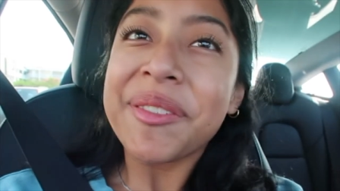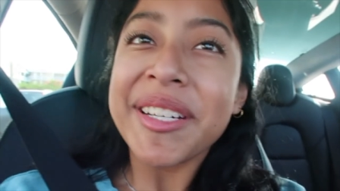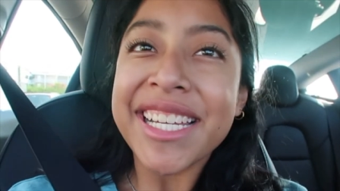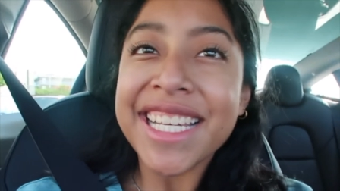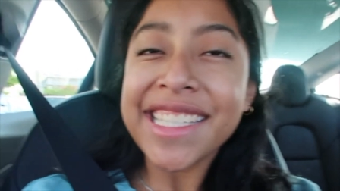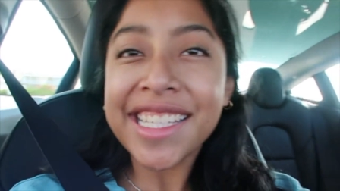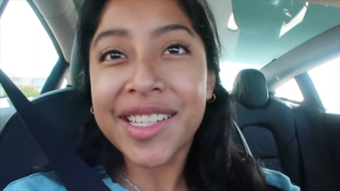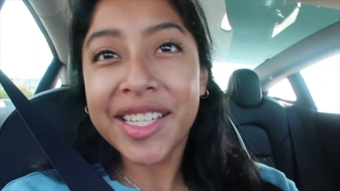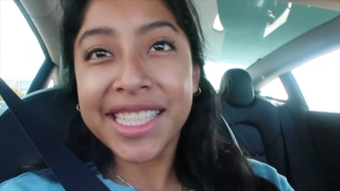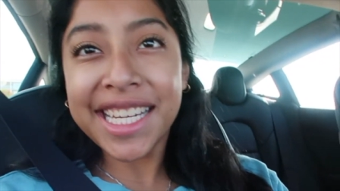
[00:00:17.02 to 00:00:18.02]
morning. It's
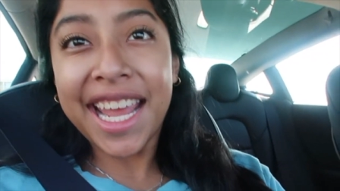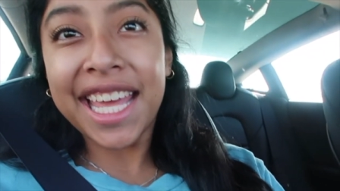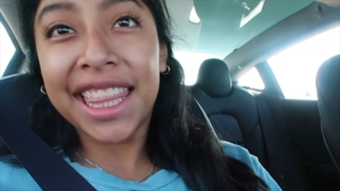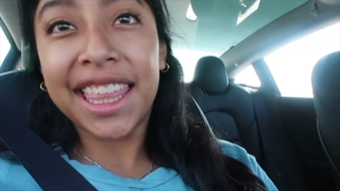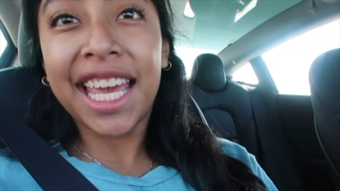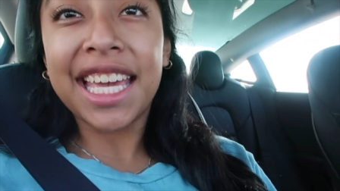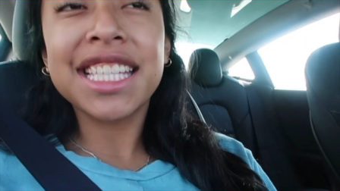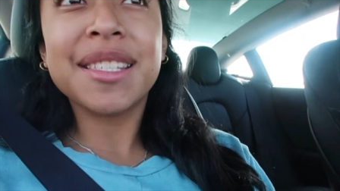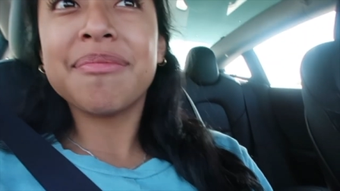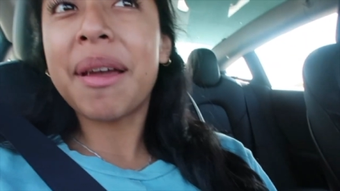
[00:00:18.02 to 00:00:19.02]
August 8th.
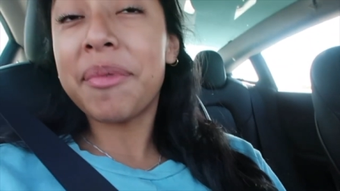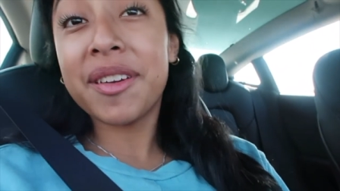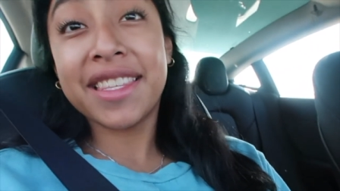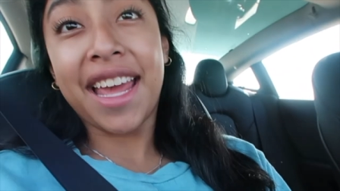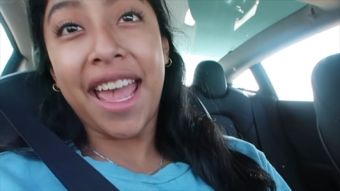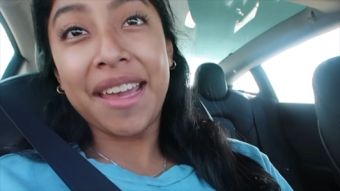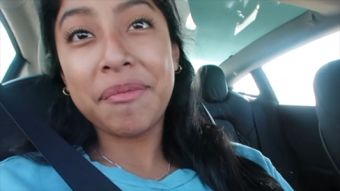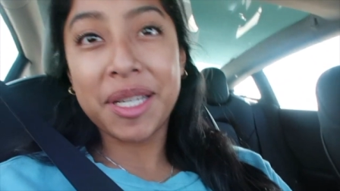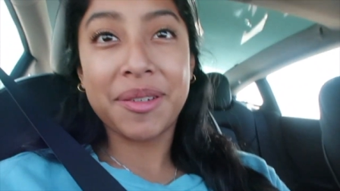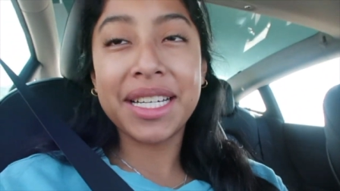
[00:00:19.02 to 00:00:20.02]
It's my birthday,
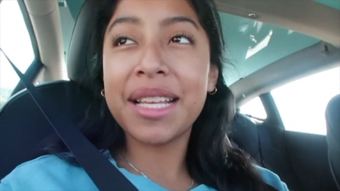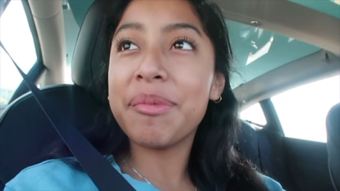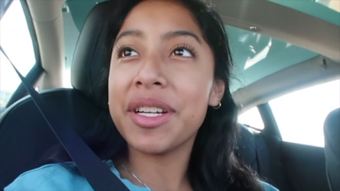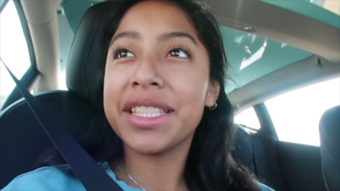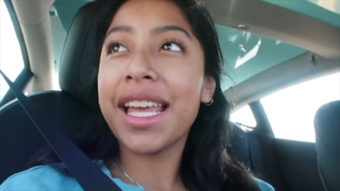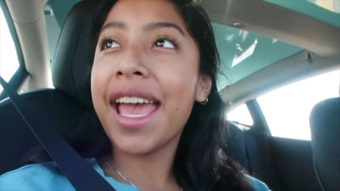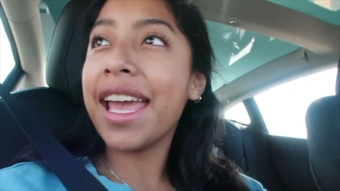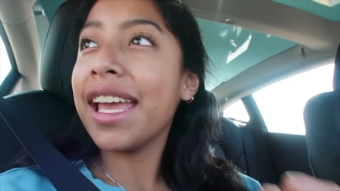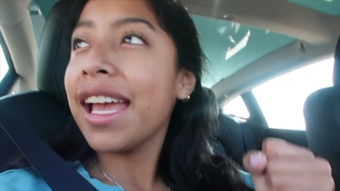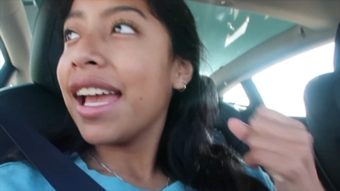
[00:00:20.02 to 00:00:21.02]
my 20th birthday.
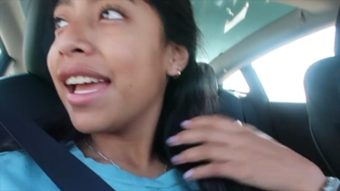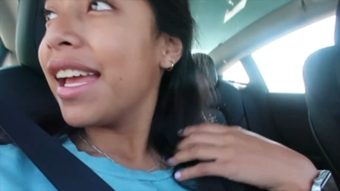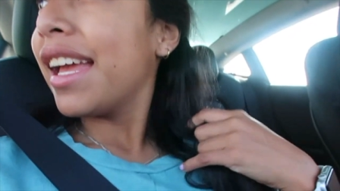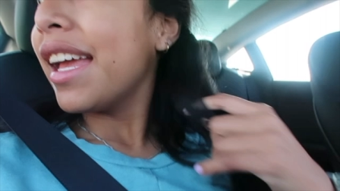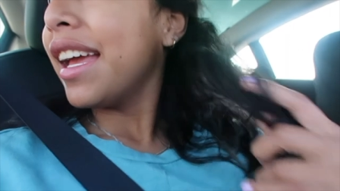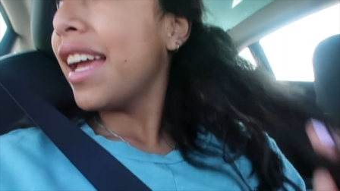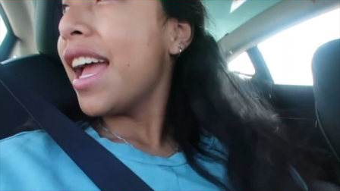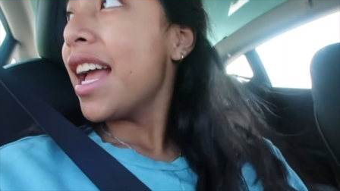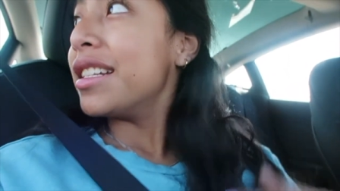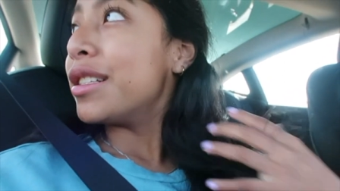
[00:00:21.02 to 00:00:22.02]
Happy birthday.
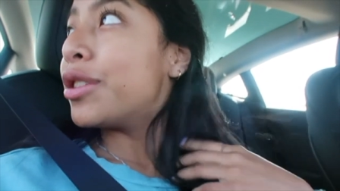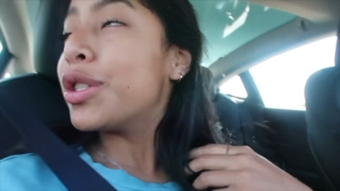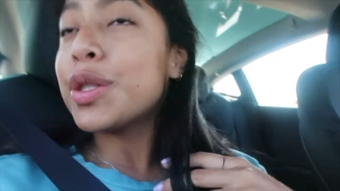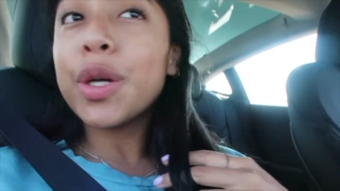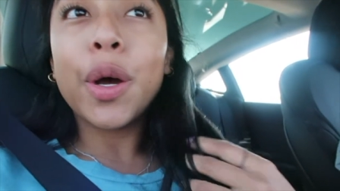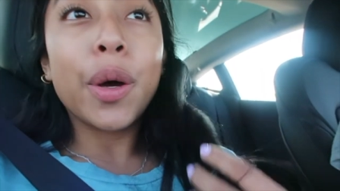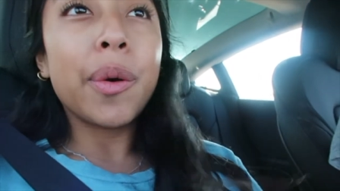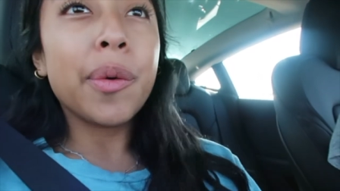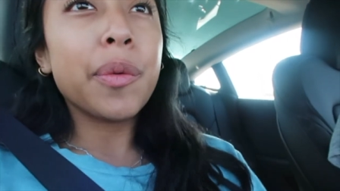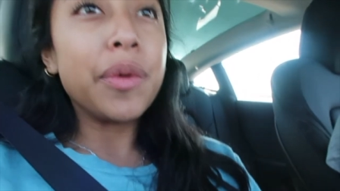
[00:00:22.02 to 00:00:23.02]
And
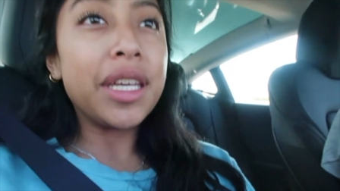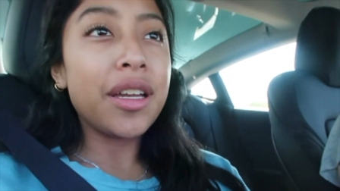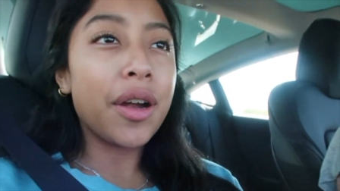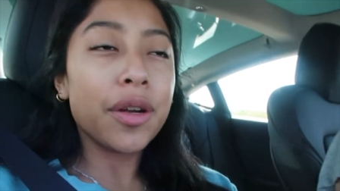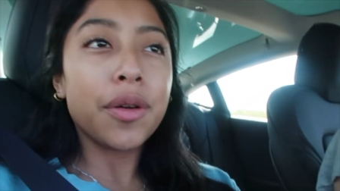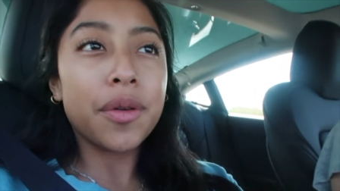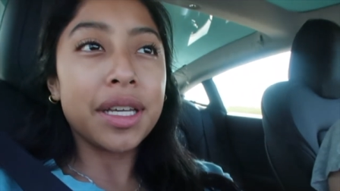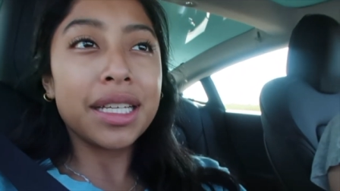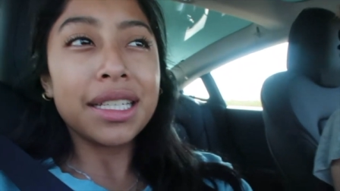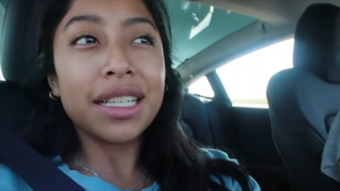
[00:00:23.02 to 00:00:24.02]
so we are
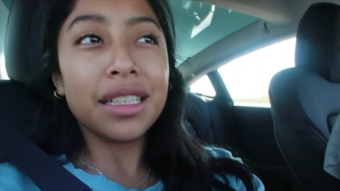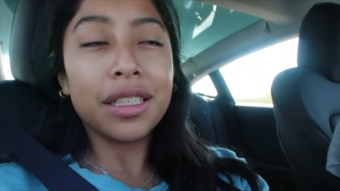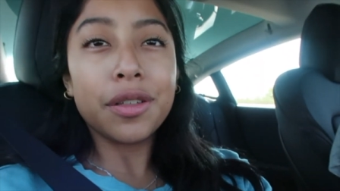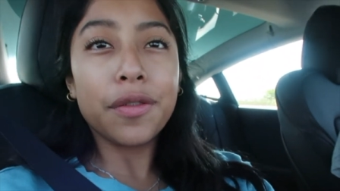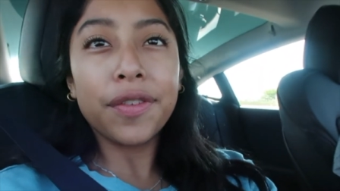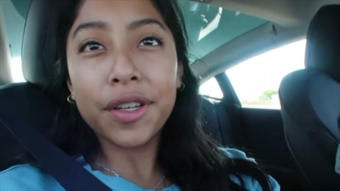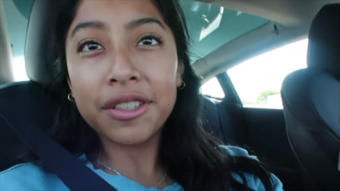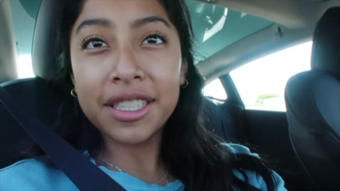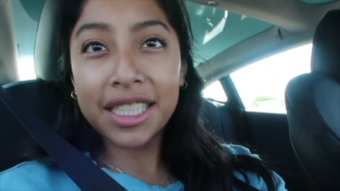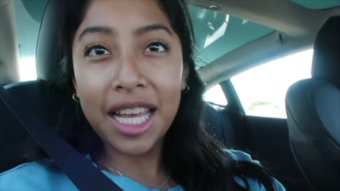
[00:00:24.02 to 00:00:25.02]
going a little
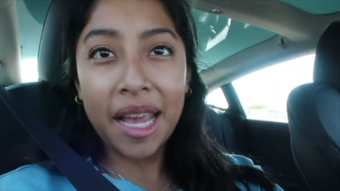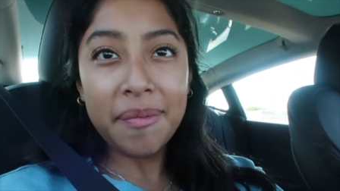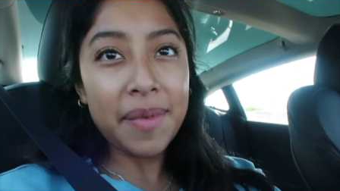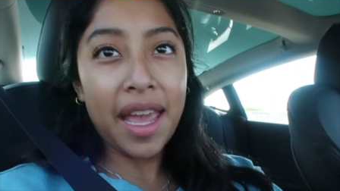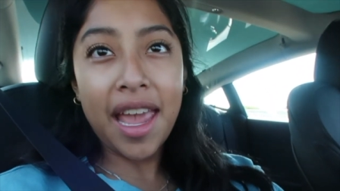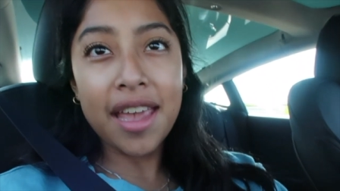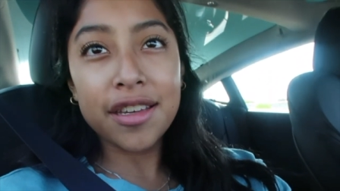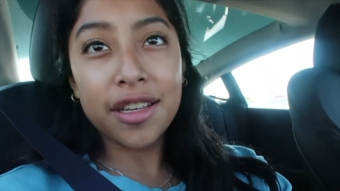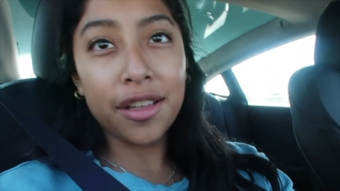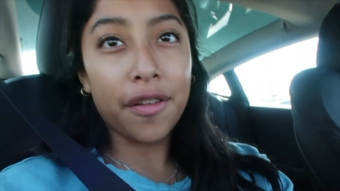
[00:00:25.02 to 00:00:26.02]
further into Cape
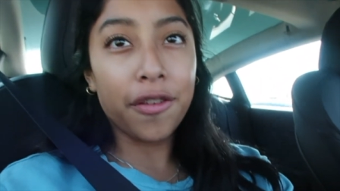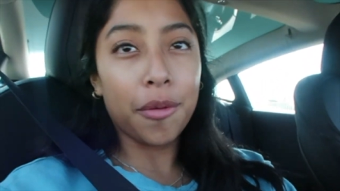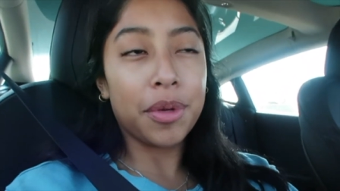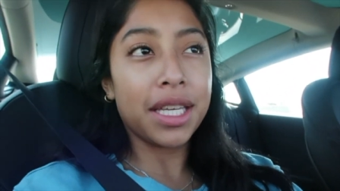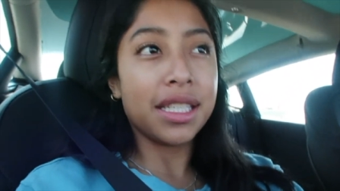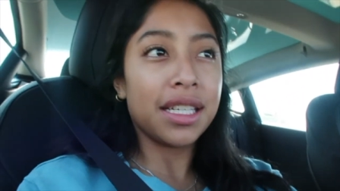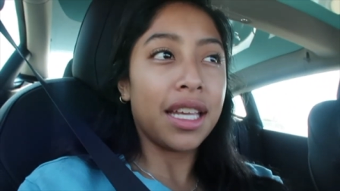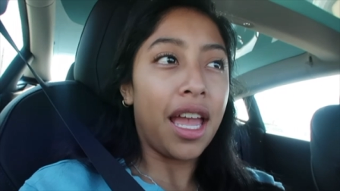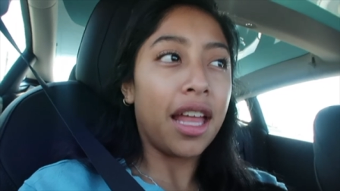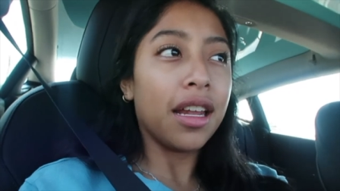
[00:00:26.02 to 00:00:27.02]
May to look for a place to
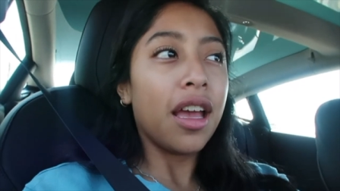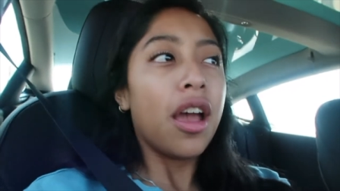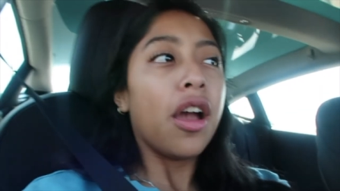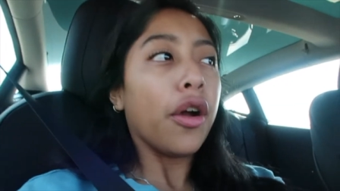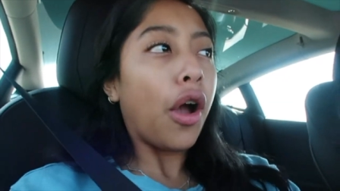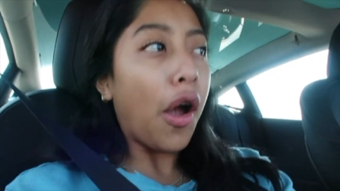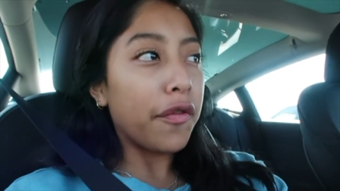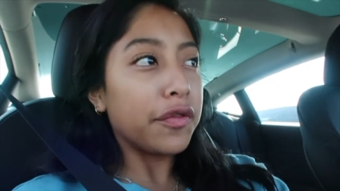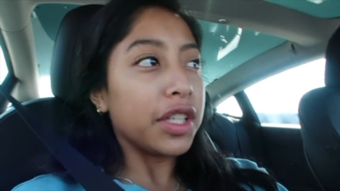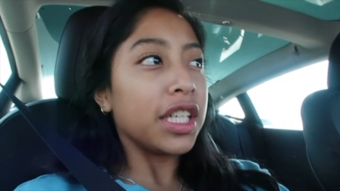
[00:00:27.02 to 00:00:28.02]
get
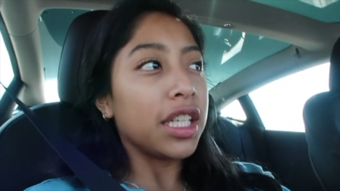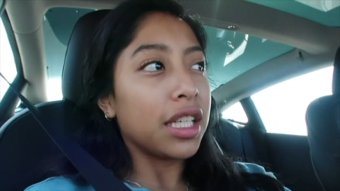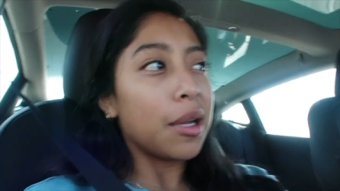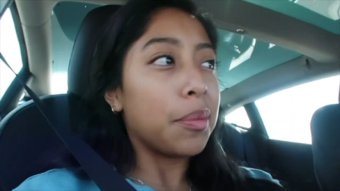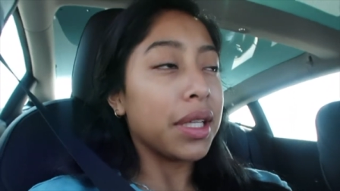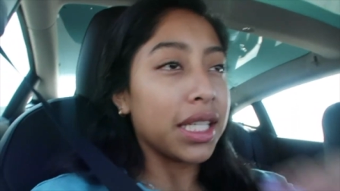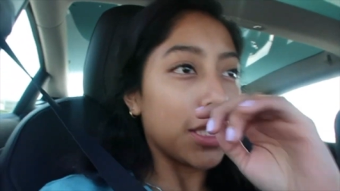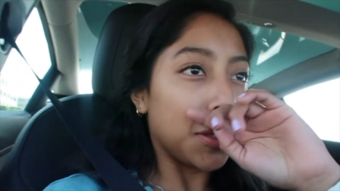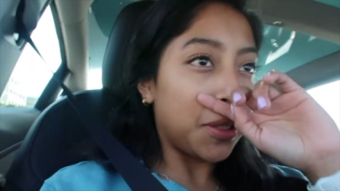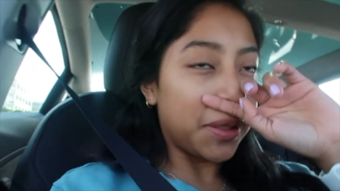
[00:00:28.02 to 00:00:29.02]
coffee, a
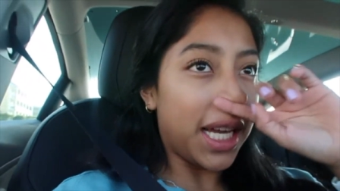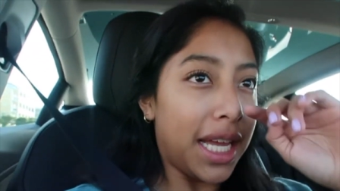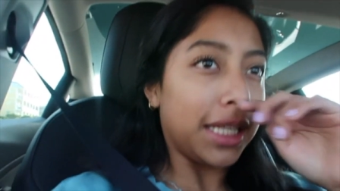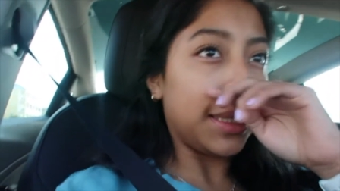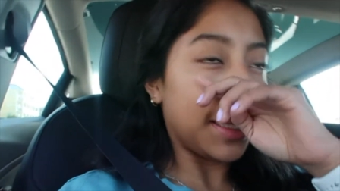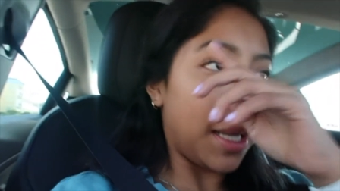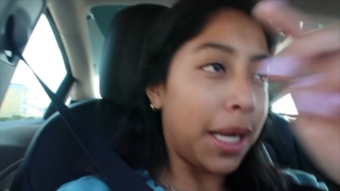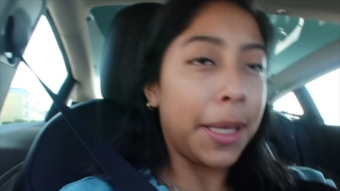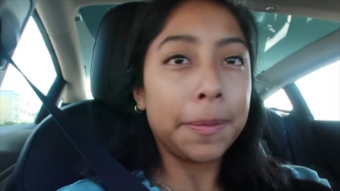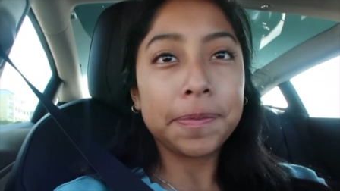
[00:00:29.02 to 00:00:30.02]
place to get
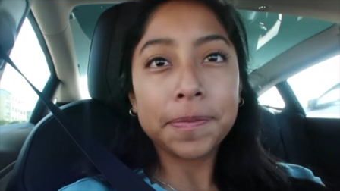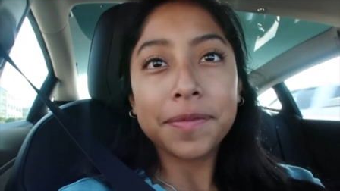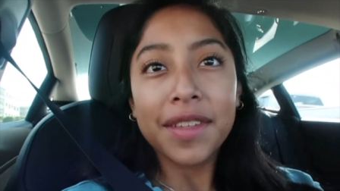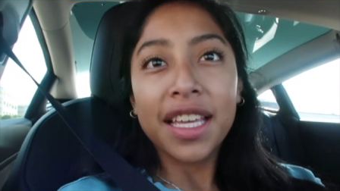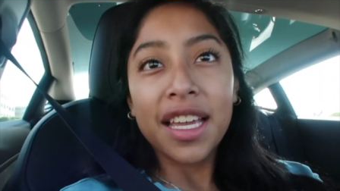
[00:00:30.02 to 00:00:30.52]
um,